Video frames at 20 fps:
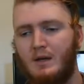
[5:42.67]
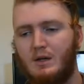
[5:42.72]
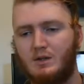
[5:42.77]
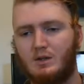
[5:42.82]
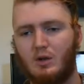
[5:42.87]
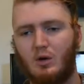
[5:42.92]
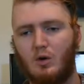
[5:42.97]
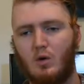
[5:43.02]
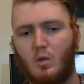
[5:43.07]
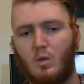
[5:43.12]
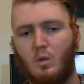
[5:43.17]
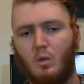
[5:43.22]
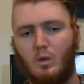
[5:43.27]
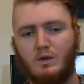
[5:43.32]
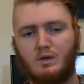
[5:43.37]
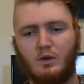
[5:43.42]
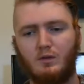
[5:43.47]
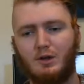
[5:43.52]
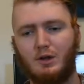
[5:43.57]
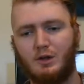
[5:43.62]
So
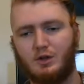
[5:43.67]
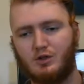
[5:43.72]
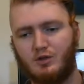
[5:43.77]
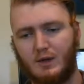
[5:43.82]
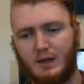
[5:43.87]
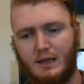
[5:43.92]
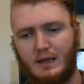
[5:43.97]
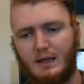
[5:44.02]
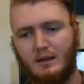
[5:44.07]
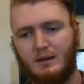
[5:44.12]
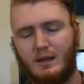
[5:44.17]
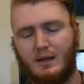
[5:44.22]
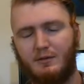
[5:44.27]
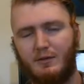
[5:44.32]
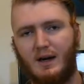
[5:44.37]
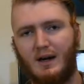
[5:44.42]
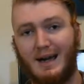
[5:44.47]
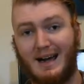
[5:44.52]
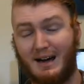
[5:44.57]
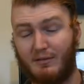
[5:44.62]
ones over in Australia live
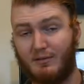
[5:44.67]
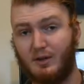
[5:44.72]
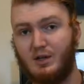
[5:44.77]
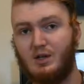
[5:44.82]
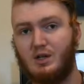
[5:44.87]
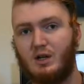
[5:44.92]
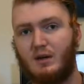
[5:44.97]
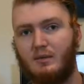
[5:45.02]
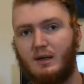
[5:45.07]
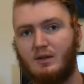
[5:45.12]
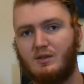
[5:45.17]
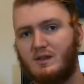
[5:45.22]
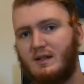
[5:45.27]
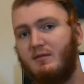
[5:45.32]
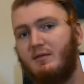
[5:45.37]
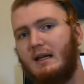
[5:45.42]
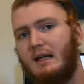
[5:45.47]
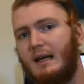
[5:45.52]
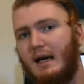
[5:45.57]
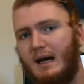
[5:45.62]
on average about
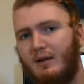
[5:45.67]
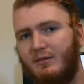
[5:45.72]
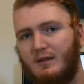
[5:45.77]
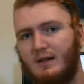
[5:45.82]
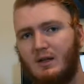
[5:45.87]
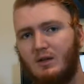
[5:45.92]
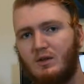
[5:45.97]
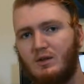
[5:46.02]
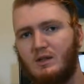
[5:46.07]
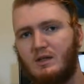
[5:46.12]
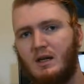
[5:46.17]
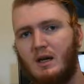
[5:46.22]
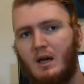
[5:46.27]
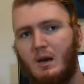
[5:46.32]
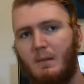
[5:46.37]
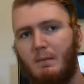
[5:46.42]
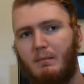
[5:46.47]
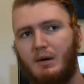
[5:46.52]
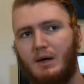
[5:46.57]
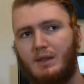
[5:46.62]
7.5 years.
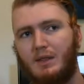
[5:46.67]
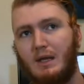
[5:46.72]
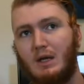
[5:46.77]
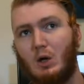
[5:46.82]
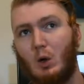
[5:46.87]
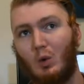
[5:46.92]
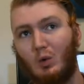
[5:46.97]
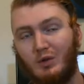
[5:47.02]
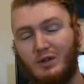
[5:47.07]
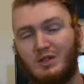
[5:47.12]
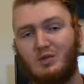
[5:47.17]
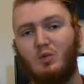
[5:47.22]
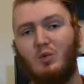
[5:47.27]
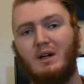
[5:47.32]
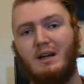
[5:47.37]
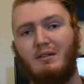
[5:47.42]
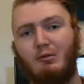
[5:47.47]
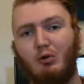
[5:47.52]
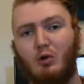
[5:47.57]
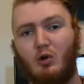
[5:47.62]
But the oldest
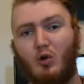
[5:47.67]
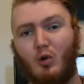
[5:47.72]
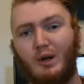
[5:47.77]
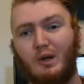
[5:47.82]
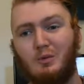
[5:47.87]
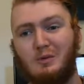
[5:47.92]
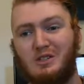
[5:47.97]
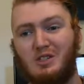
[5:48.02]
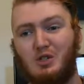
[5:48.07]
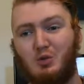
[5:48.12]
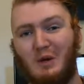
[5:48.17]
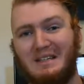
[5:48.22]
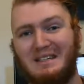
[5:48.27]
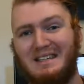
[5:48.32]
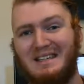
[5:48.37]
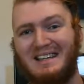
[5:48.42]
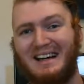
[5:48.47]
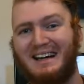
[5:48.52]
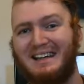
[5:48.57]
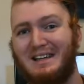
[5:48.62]
one ever recorded was
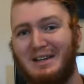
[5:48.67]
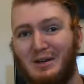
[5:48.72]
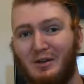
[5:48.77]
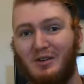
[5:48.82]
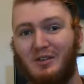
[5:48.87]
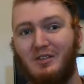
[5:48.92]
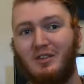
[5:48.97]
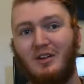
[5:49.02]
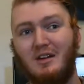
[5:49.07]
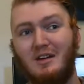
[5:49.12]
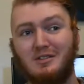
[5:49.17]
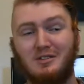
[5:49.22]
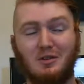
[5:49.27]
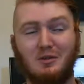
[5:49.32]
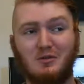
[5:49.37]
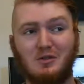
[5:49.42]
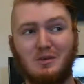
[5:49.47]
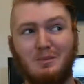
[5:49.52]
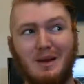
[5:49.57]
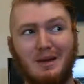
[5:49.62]
29 years, so
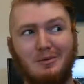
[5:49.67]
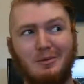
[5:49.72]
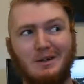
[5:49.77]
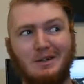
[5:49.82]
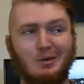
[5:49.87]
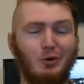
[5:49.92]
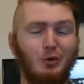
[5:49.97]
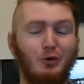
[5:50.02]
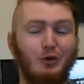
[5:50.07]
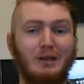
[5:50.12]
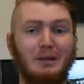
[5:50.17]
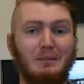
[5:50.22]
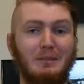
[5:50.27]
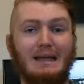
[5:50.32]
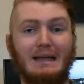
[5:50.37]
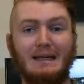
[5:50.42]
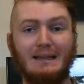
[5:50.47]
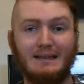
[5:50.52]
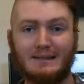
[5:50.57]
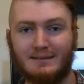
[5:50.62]
there is a penguin older than
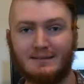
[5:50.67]
me.